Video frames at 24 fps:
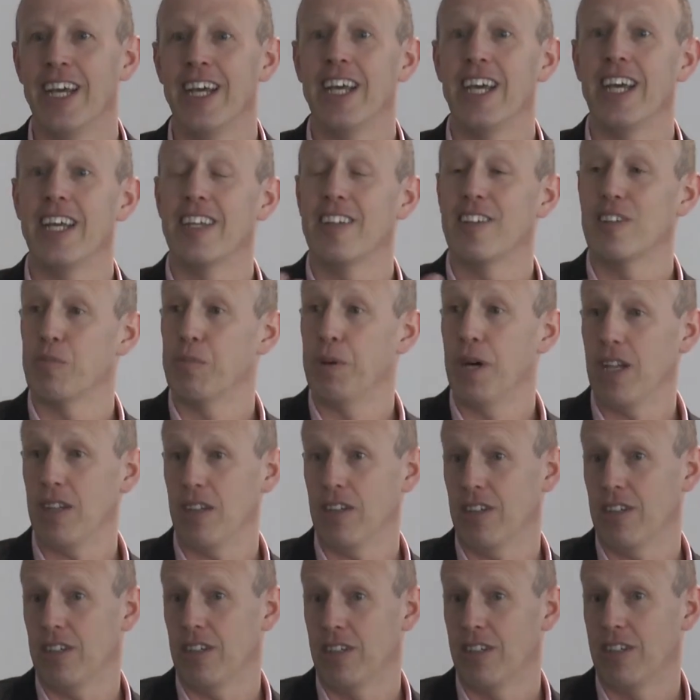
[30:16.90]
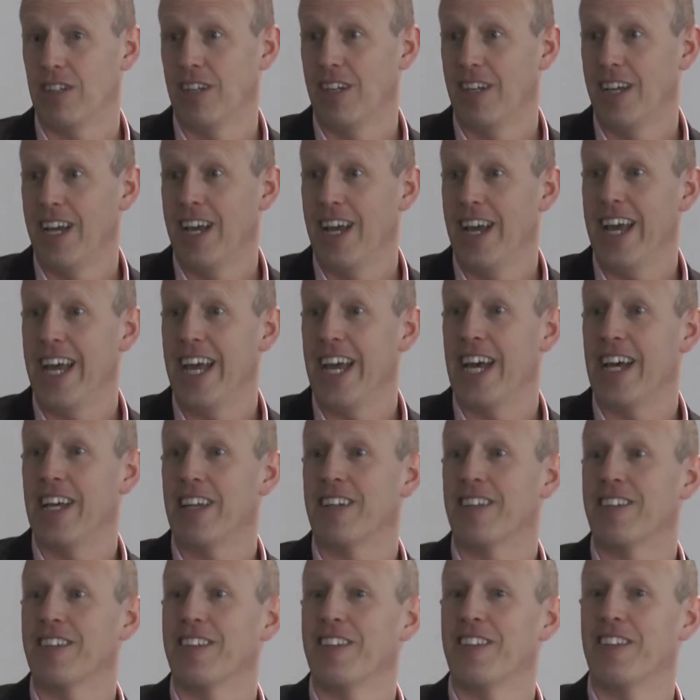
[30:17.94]
And he's a butler.
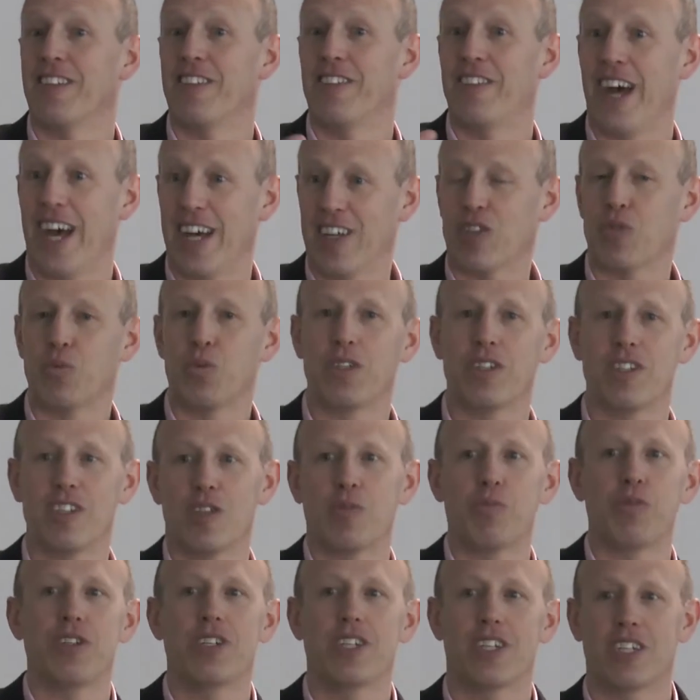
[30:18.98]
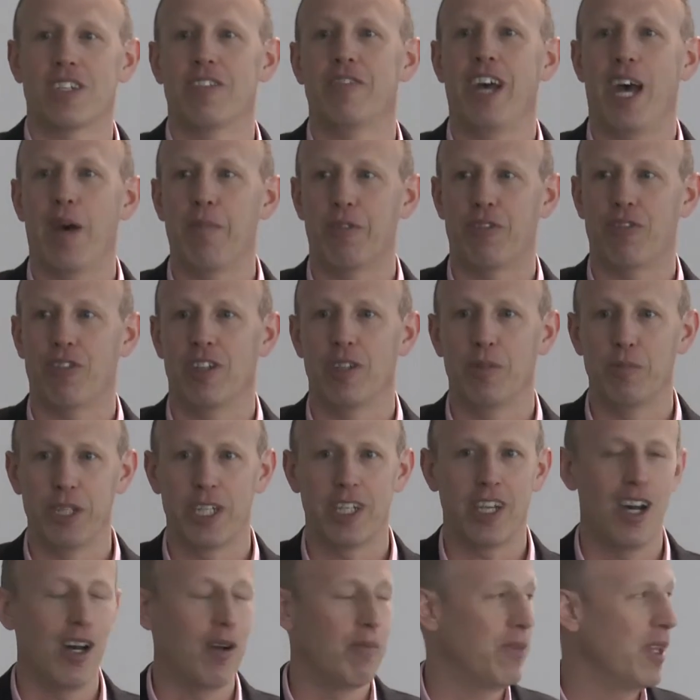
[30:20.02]
And that's what these predictive apps really
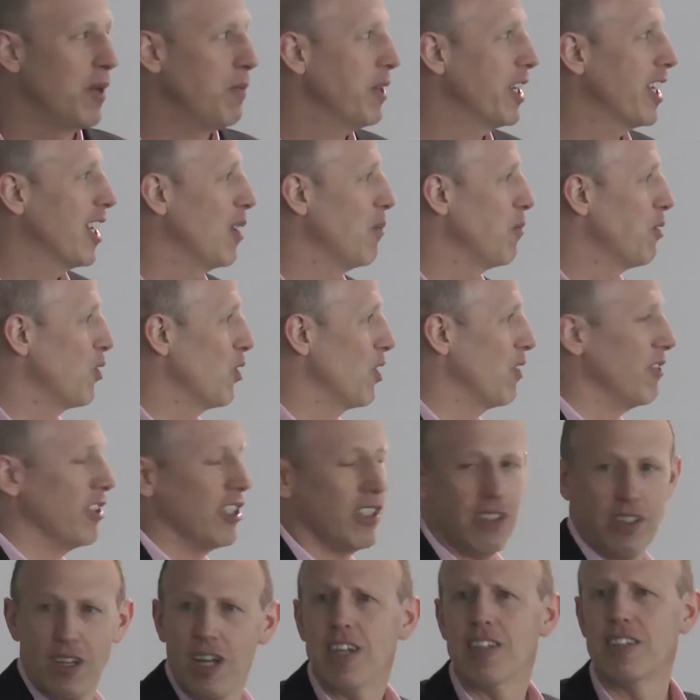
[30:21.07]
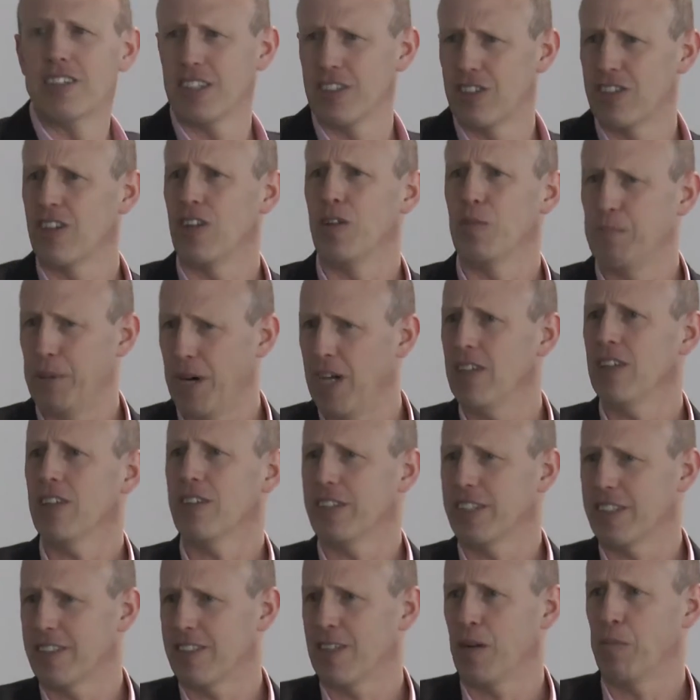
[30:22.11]
become. They become sort of a digital butler
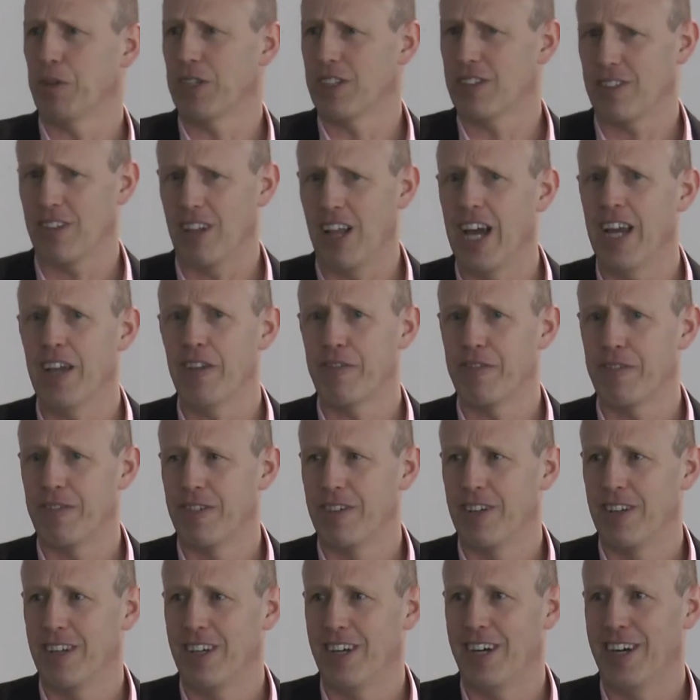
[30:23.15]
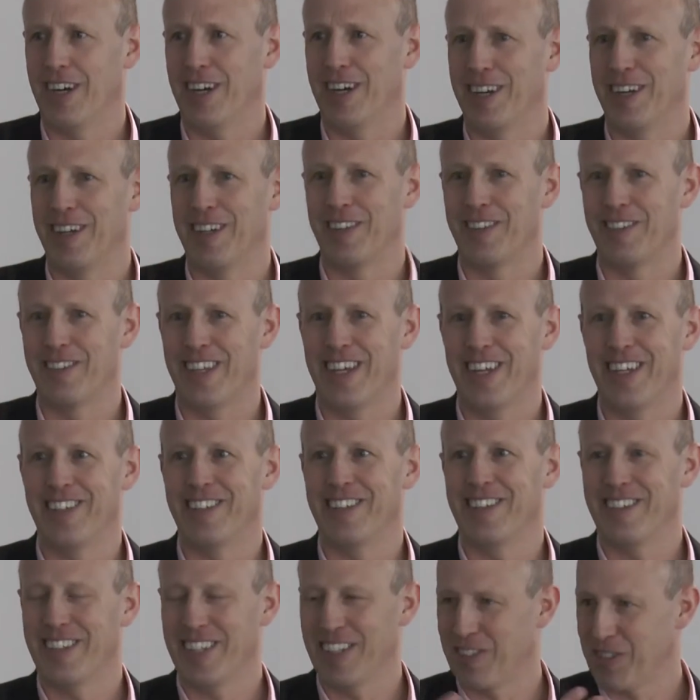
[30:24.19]
in someone's life
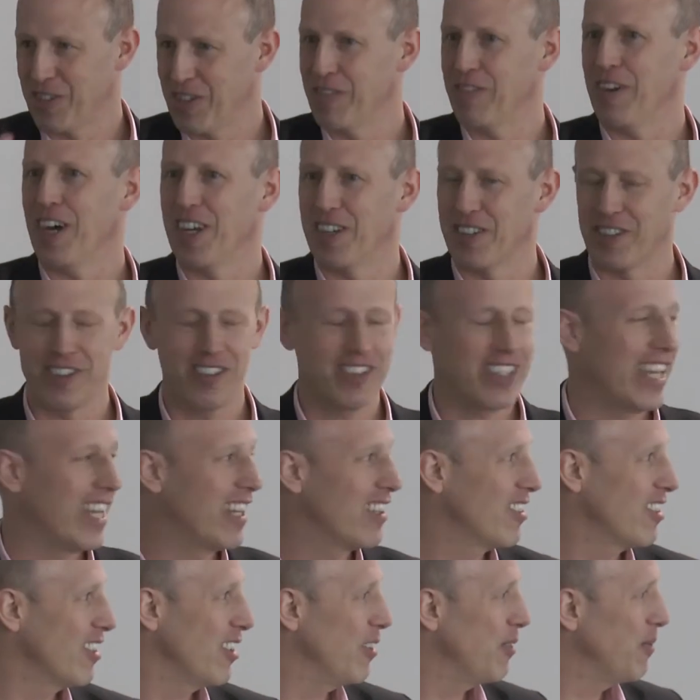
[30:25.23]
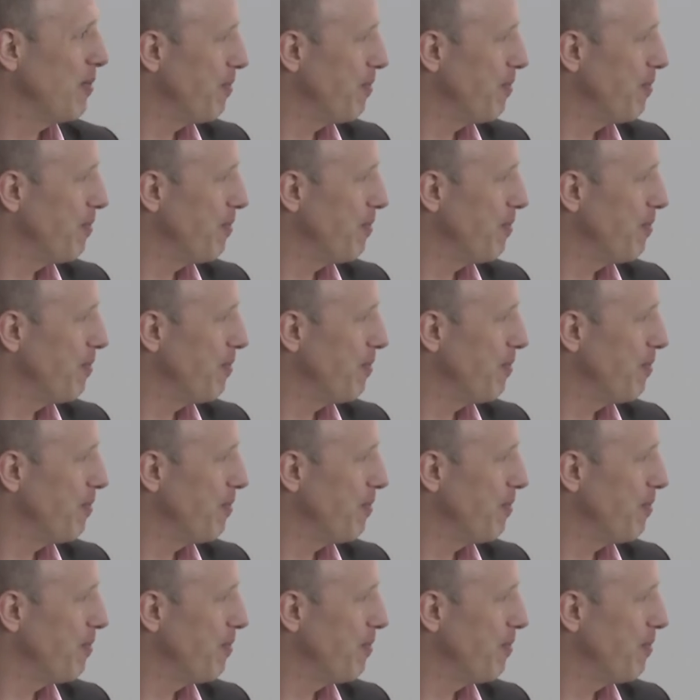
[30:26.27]
that sort of understands you.